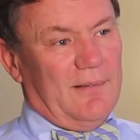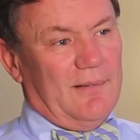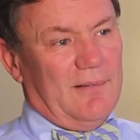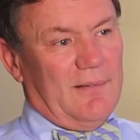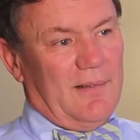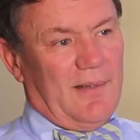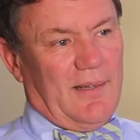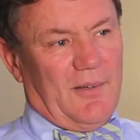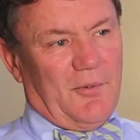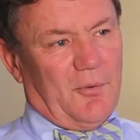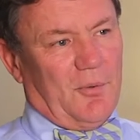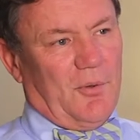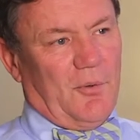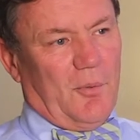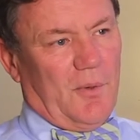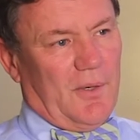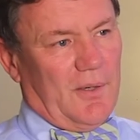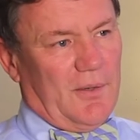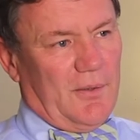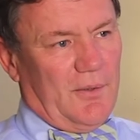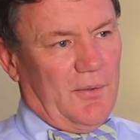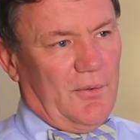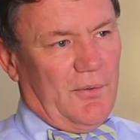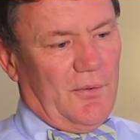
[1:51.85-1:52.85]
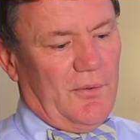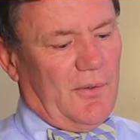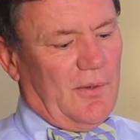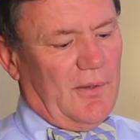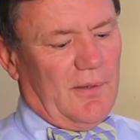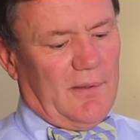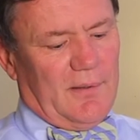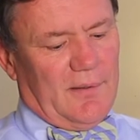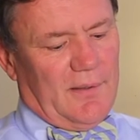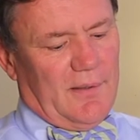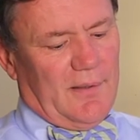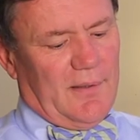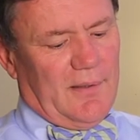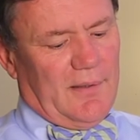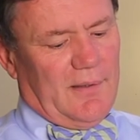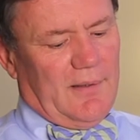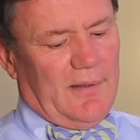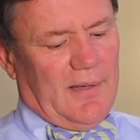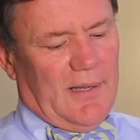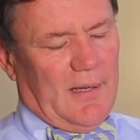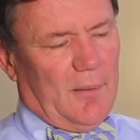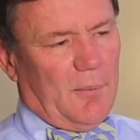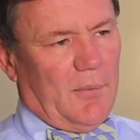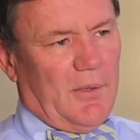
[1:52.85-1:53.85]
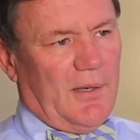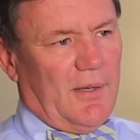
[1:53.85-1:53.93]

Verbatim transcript: And that's the reason why I use the Animal